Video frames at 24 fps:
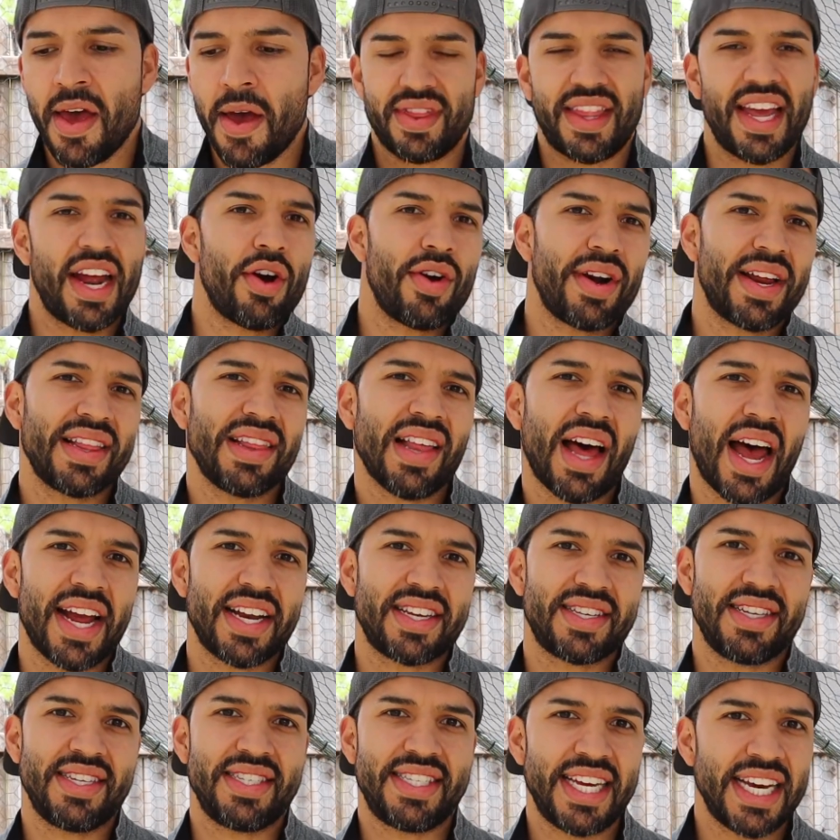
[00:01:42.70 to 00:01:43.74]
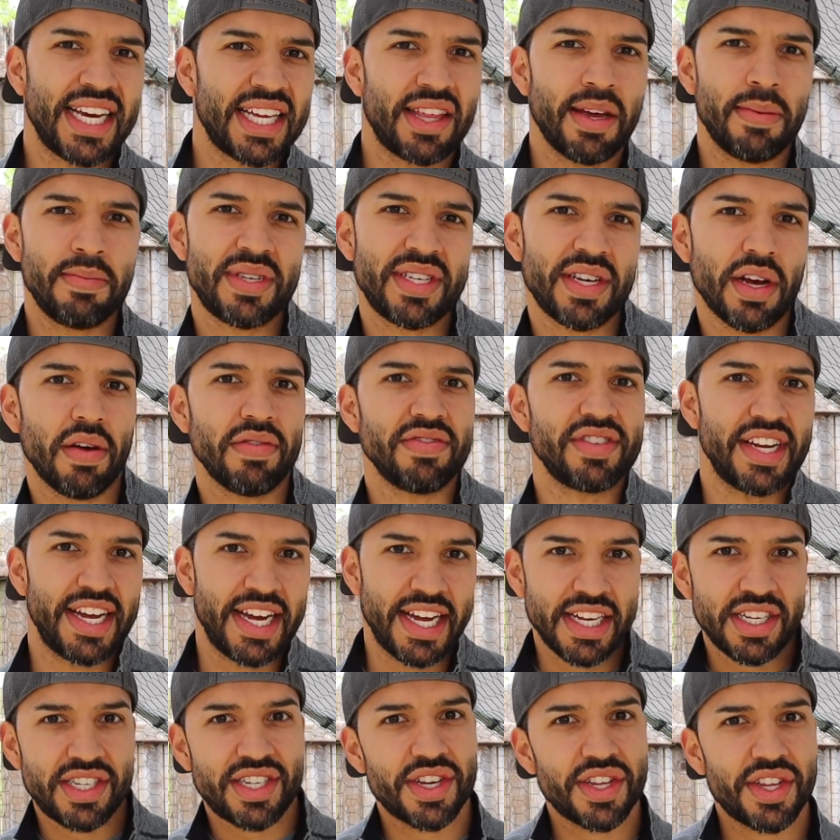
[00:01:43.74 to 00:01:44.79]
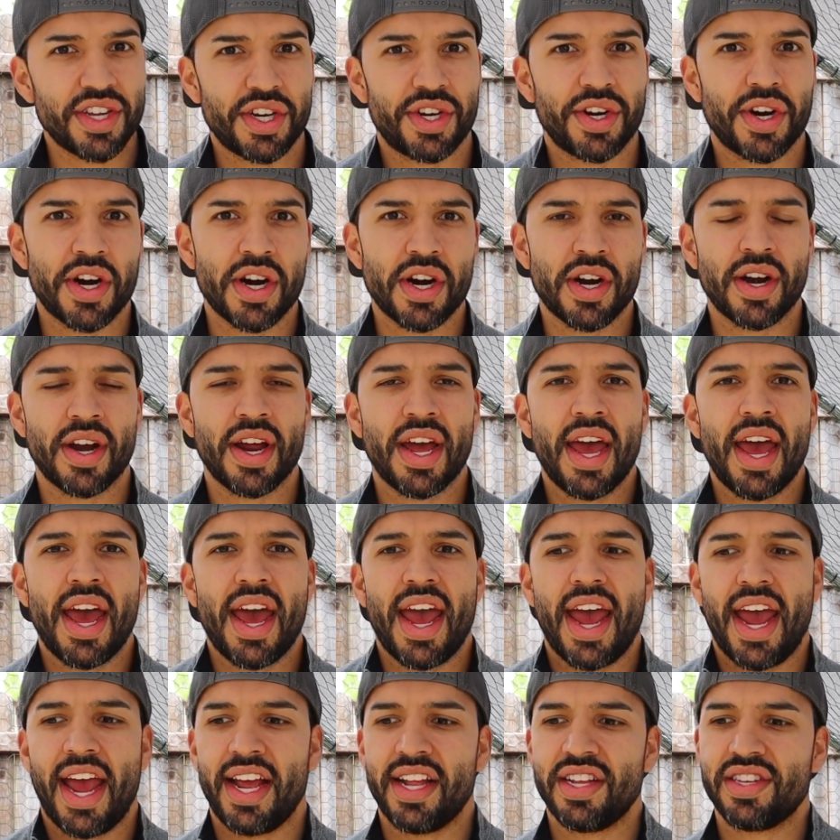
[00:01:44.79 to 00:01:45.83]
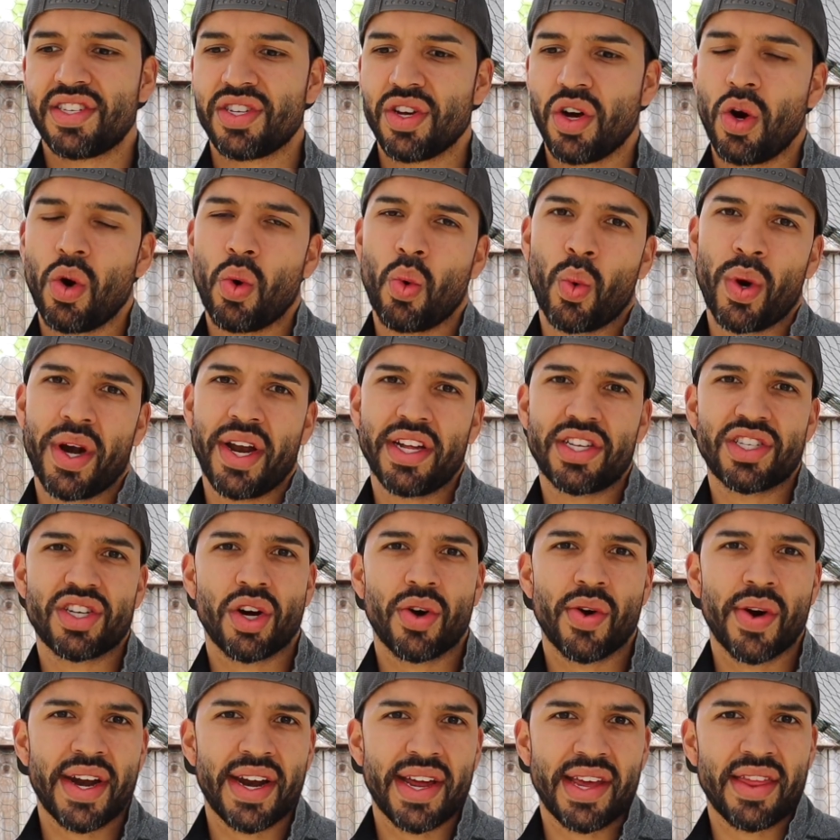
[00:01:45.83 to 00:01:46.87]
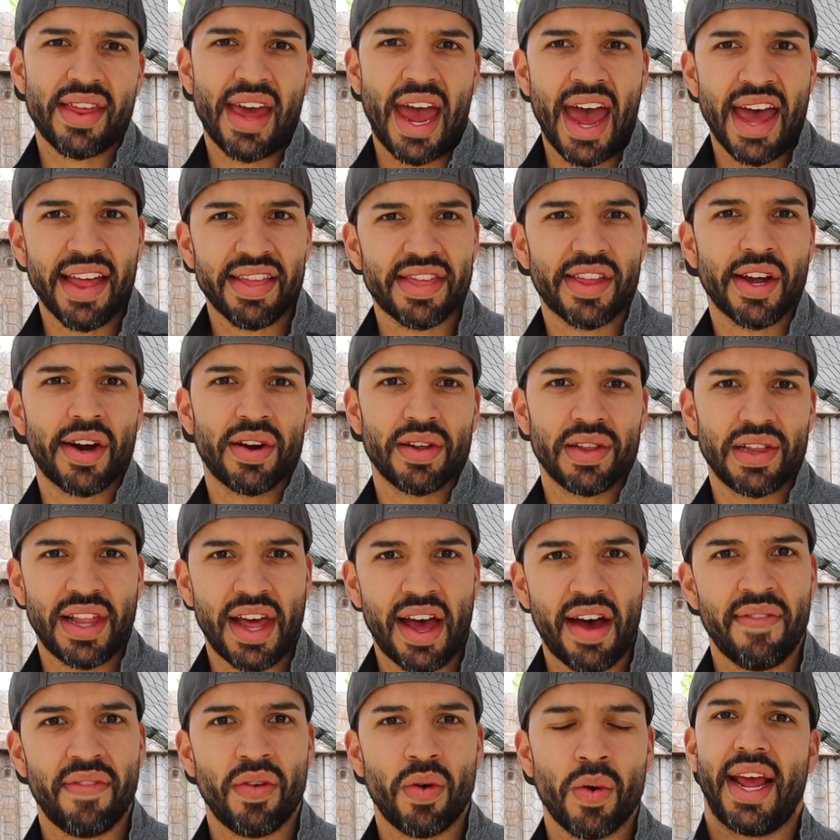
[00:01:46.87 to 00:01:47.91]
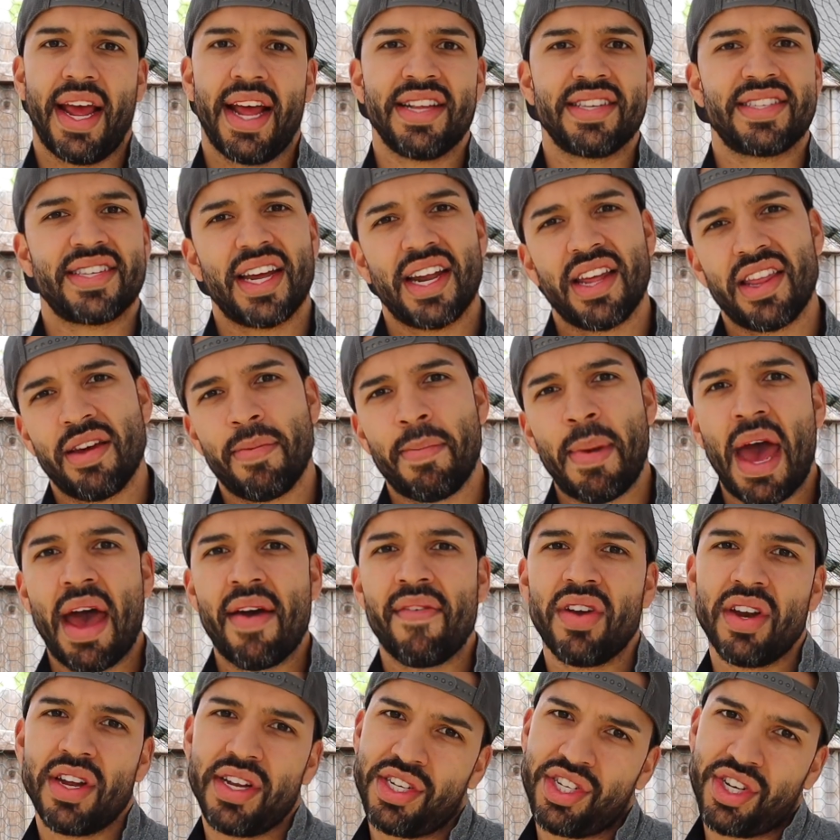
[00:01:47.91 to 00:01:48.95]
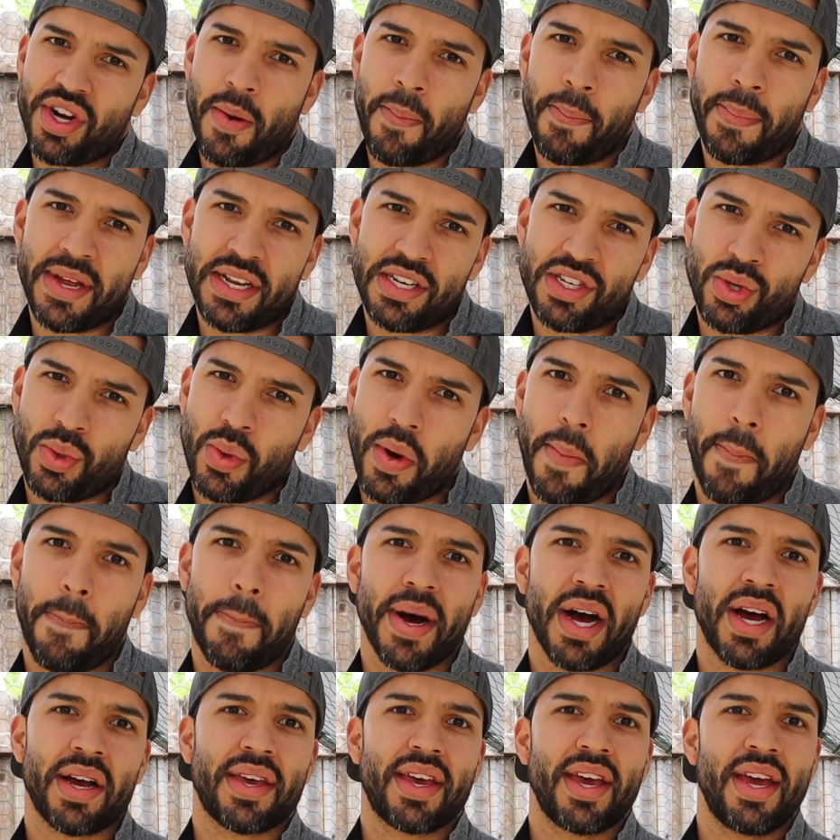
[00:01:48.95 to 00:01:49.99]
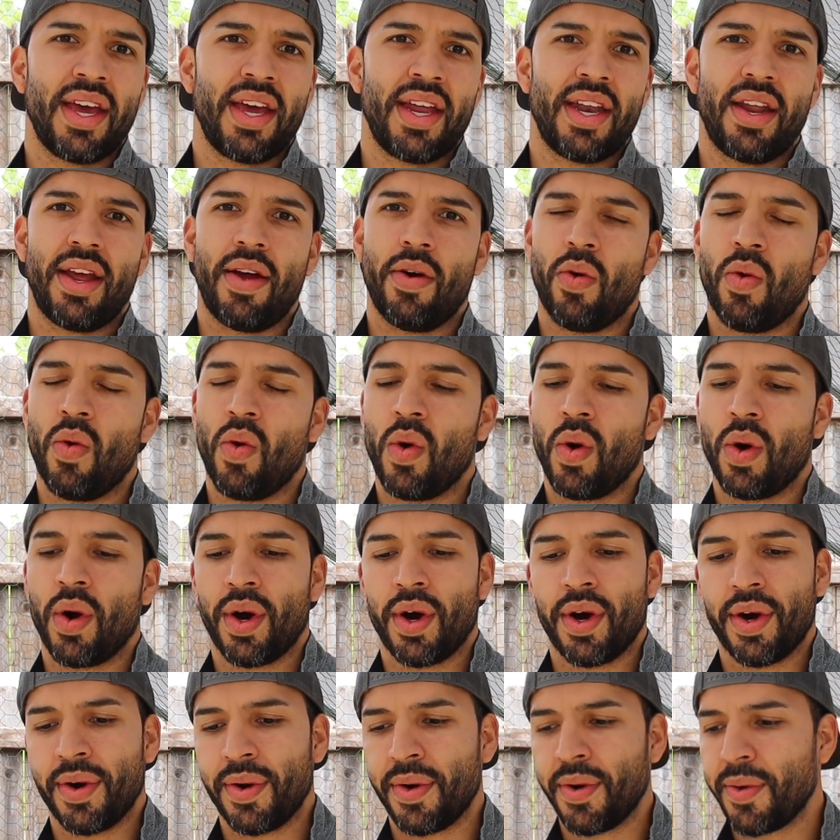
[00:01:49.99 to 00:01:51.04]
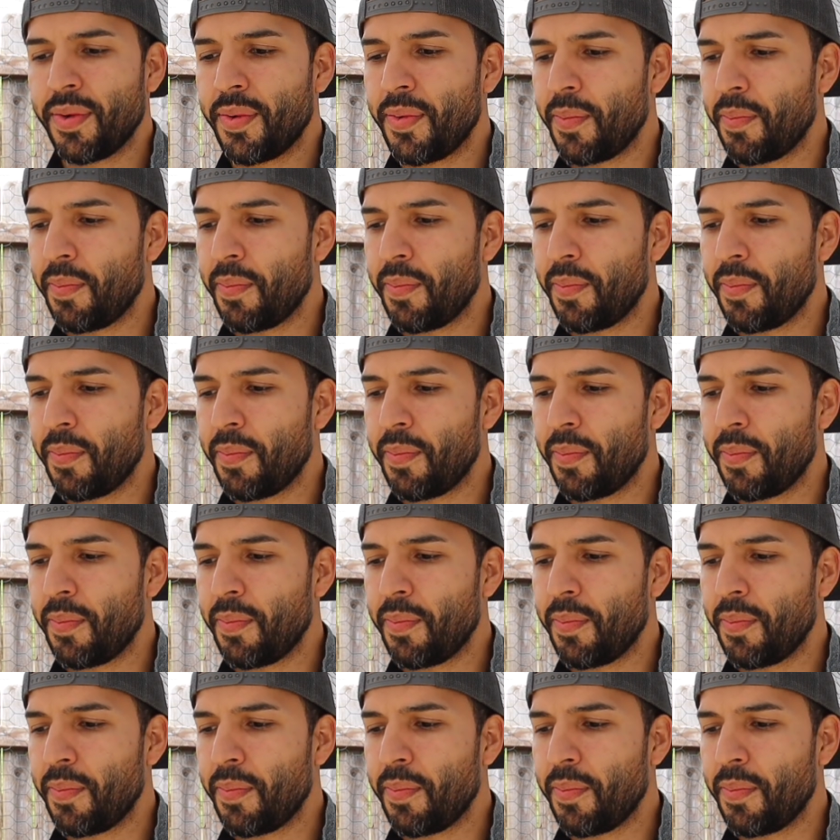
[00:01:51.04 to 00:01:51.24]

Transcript: They already like to dig themselves into the dirt, and so when it's already at their level, instead of them having to jump into a bucket or,